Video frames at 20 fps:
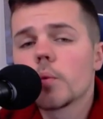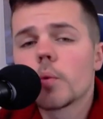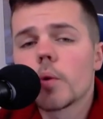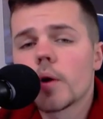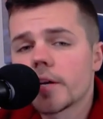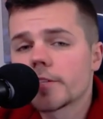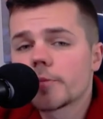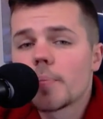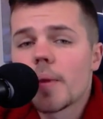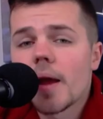you
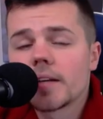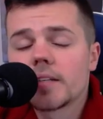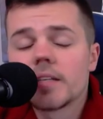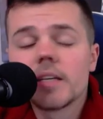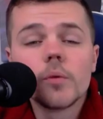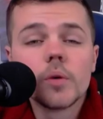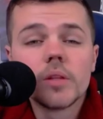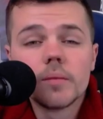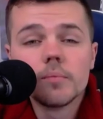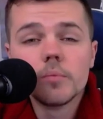were
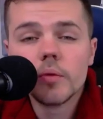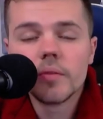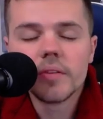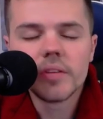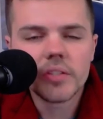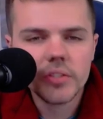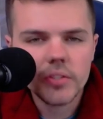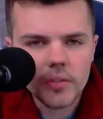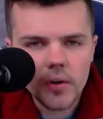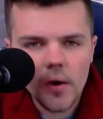expecting when the
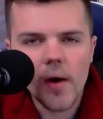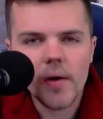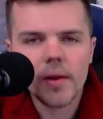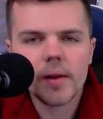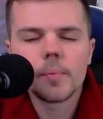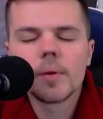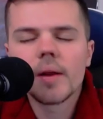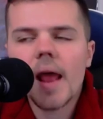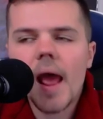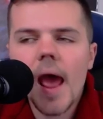movie
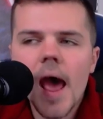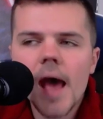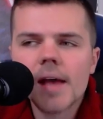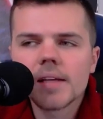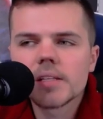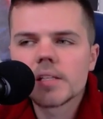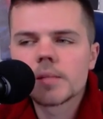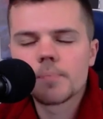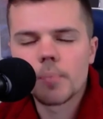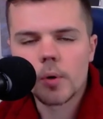started, but
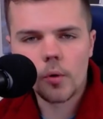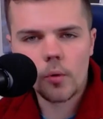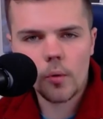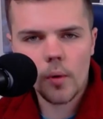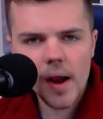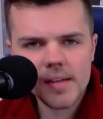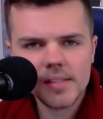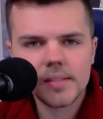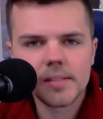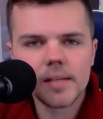as it's
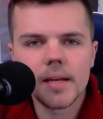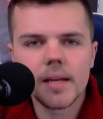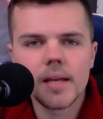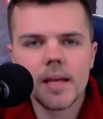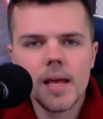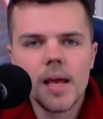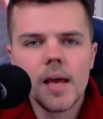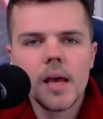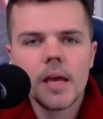progressing,